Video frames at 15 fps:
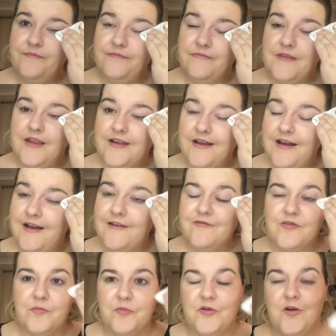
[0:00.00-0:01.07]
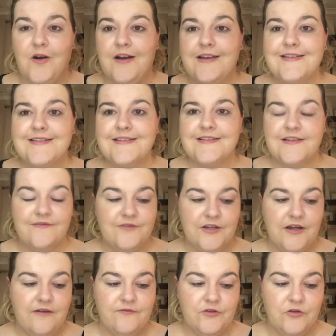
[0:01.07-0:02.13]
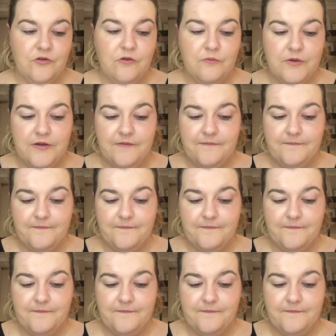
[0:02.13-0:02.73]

like half the price of the Covergirl one.